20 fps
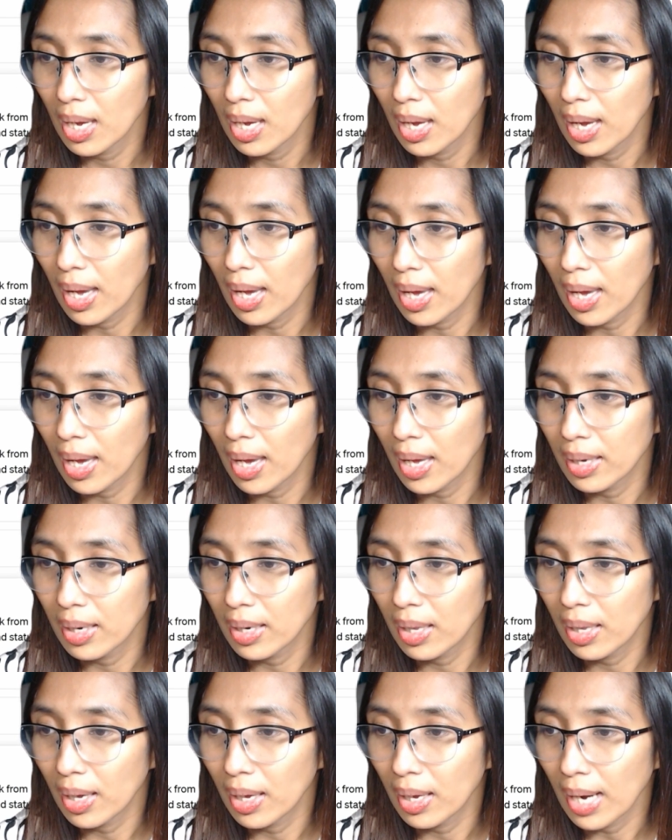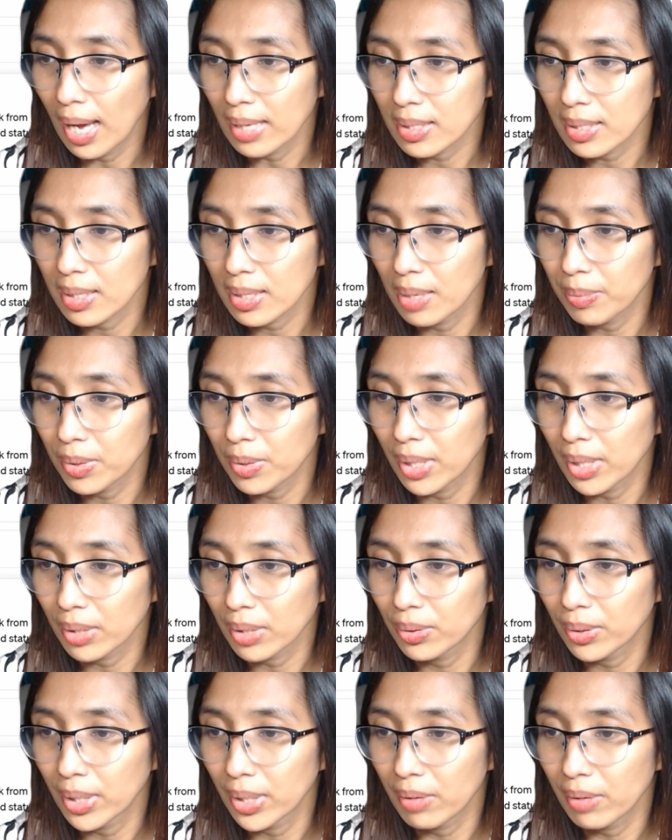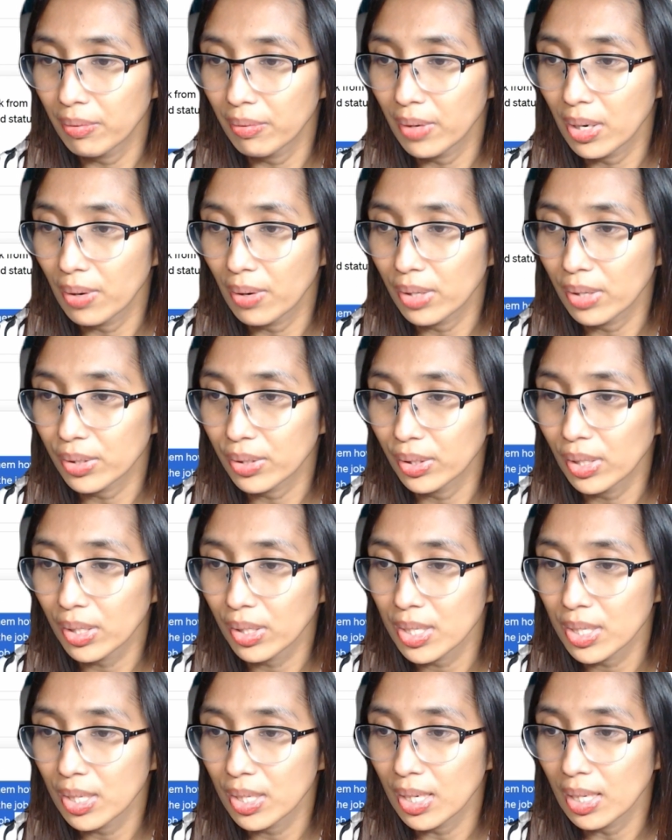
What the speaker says: and then ask them to record a video introduction.